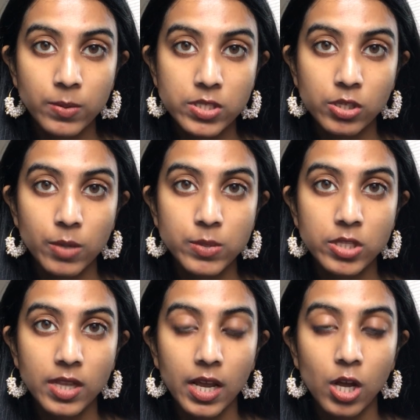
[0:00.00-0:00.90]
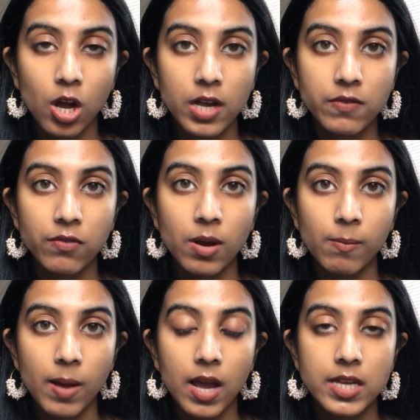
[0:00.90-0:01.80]
prescription that I got from
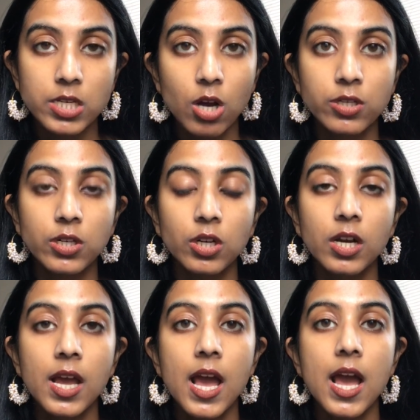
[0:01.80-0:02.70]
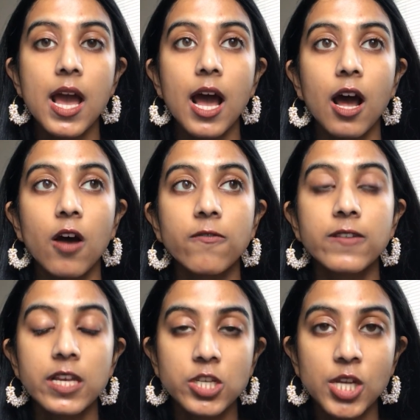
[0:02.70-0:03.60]
my doctor.
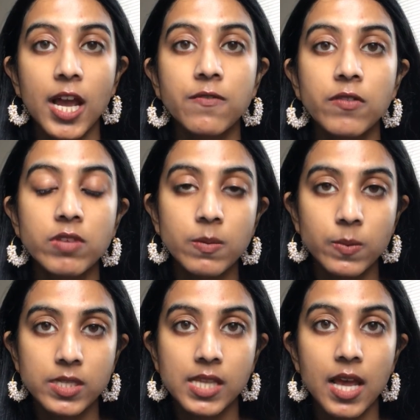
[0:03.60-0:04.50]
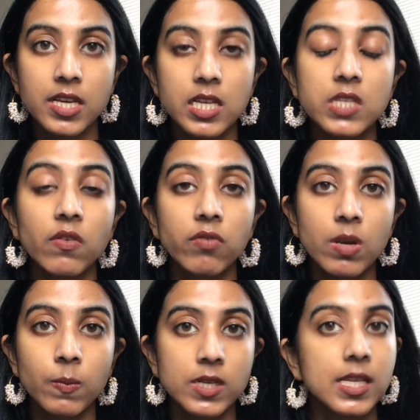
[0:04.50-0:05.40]
Phoenicia at 15% is
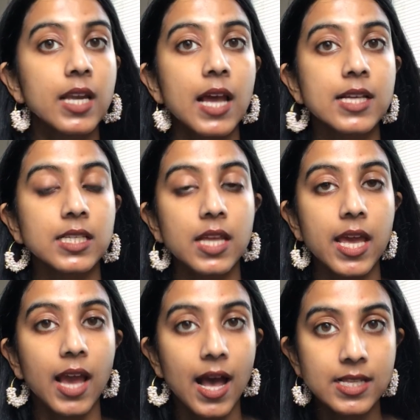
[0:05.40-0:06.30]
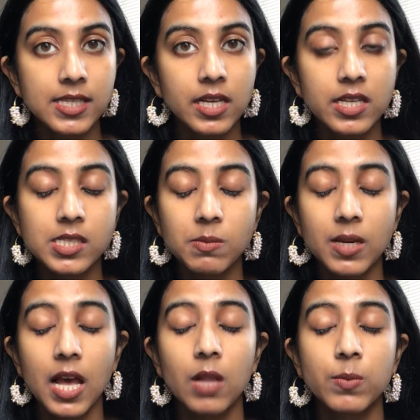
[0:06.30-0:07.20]
15% azelaic acid. It's been
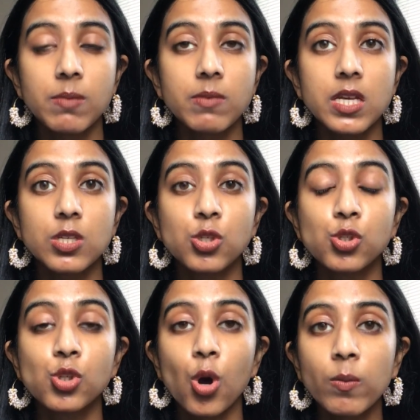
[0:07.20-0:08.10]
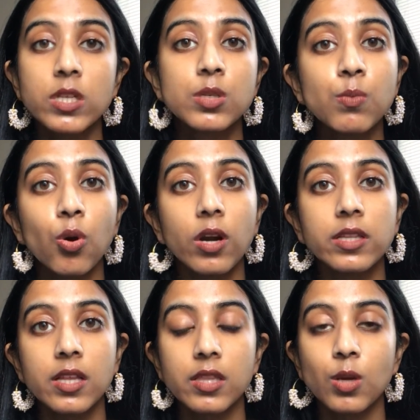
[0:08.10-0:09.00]
helping me so much more
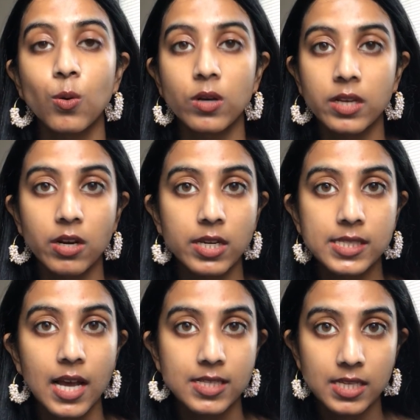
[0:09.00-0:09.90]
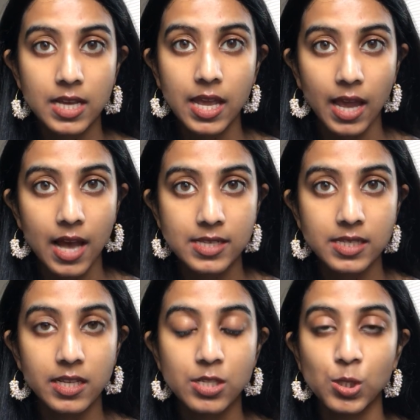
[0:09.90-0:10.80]
than the ordinary azelaic
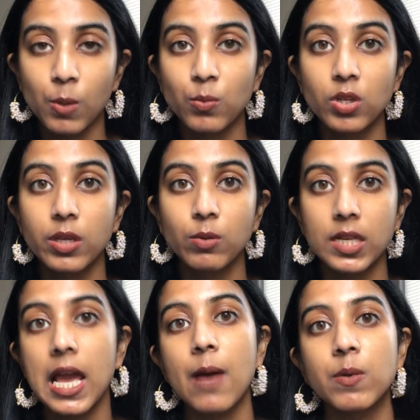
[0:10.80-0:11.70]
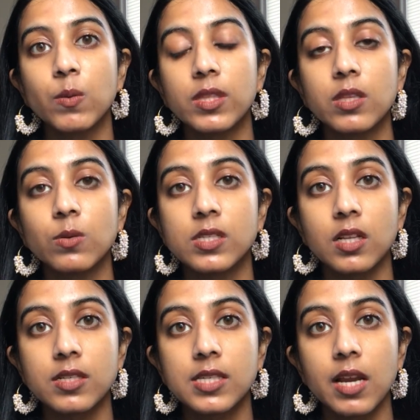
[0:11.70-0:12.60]
acid, so I'm really happy with the
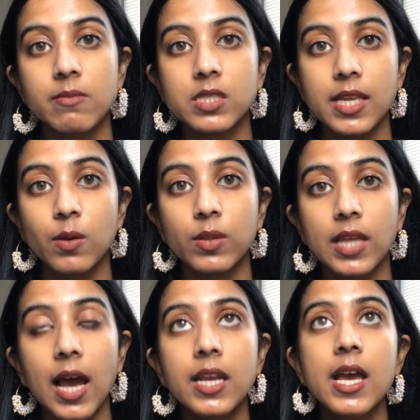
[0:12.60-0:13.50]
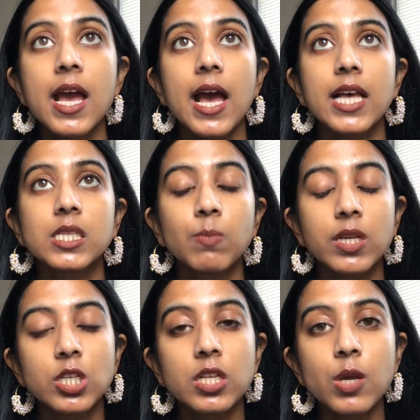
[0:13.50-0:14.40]
results that I'm seeing with that,
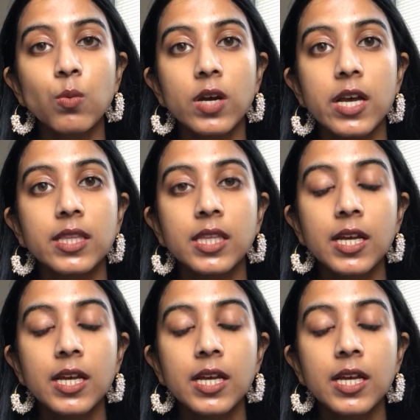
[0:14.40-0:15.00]
especially with